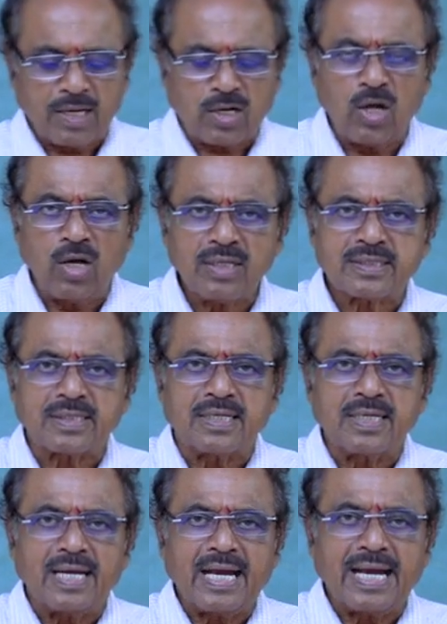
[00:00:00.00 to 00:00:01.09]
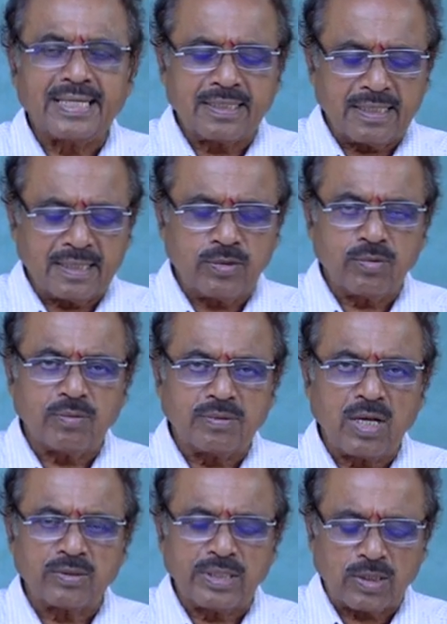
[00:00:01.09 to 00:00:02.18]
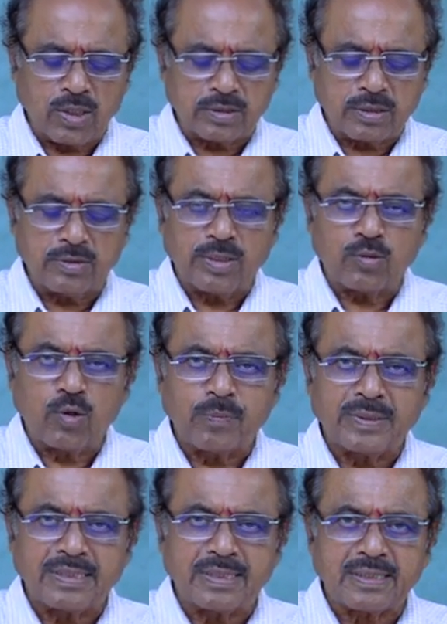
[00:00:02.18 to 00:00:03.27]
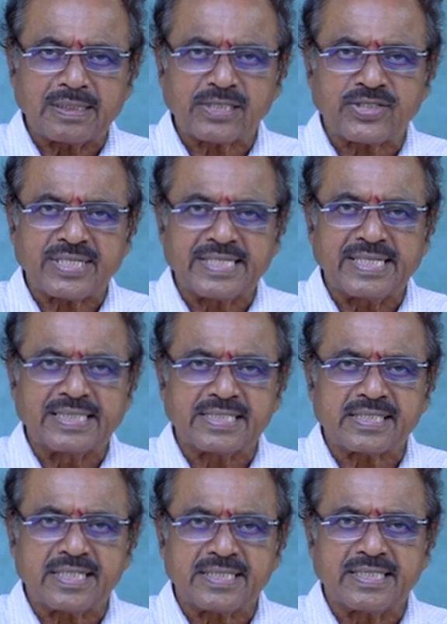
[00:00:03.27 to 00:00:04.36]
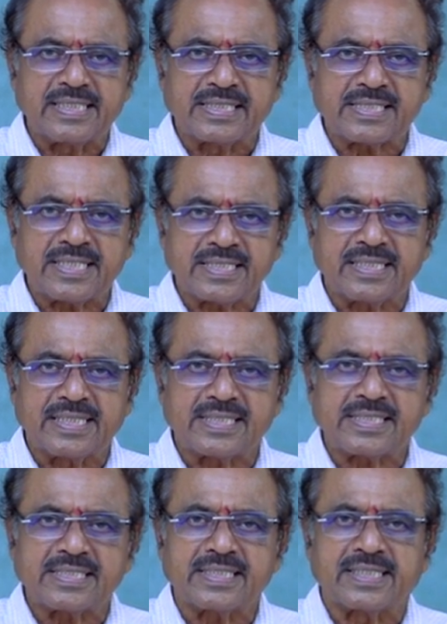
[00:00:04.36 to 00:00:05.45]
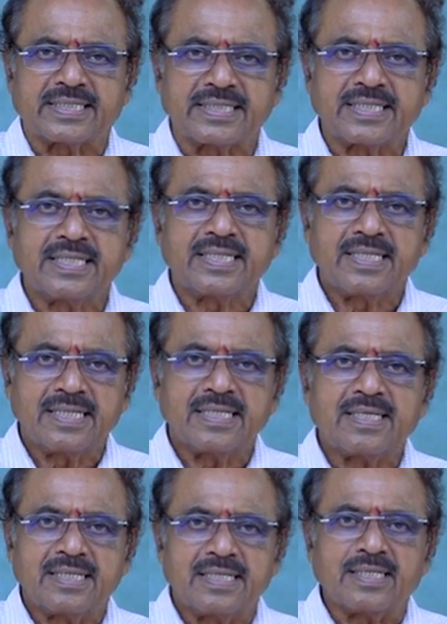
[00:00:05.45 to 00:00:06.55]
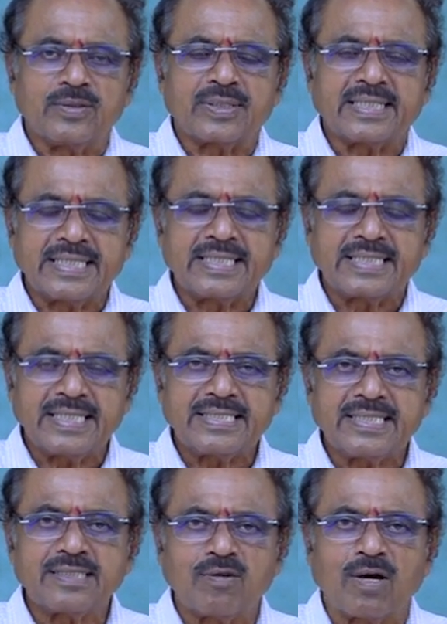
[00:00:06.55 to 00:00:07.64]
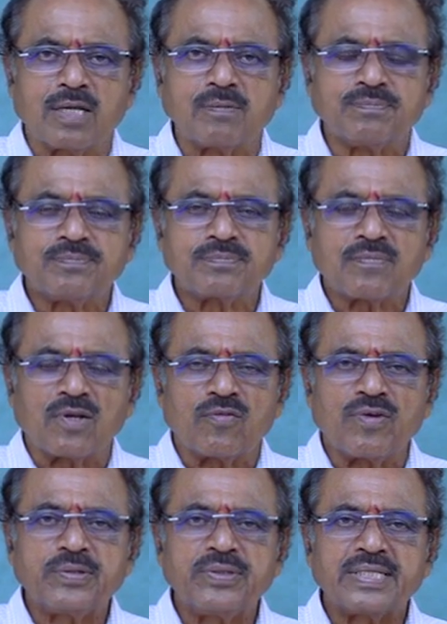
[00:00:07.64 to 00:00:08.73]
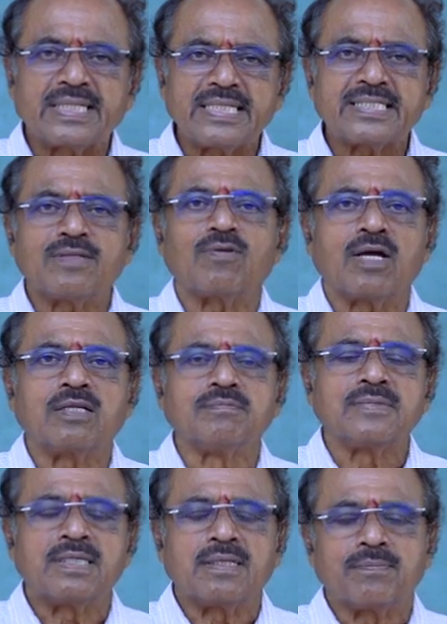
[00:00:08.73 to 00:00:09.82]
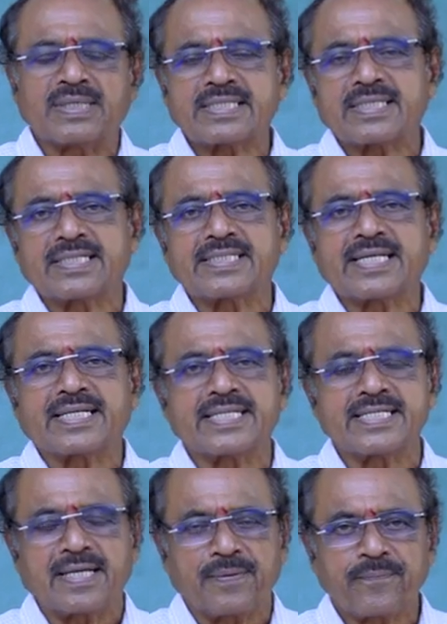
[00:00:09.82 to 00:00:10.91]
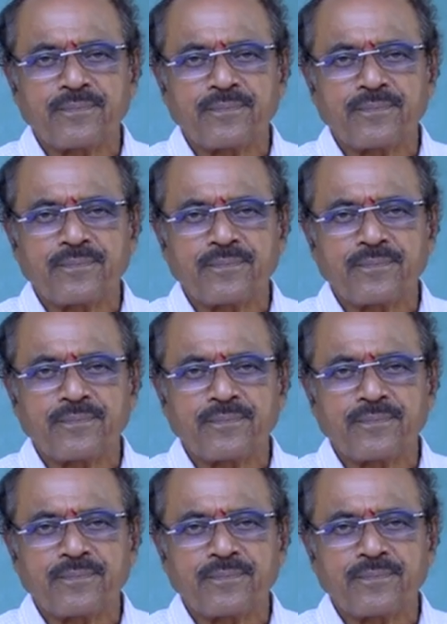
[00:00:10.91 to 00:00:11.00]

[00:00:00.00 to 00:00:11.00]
cloth, and now the cloth, you are stretching it. You are increasing the volume. When you increase the volume, pressure is decreasing.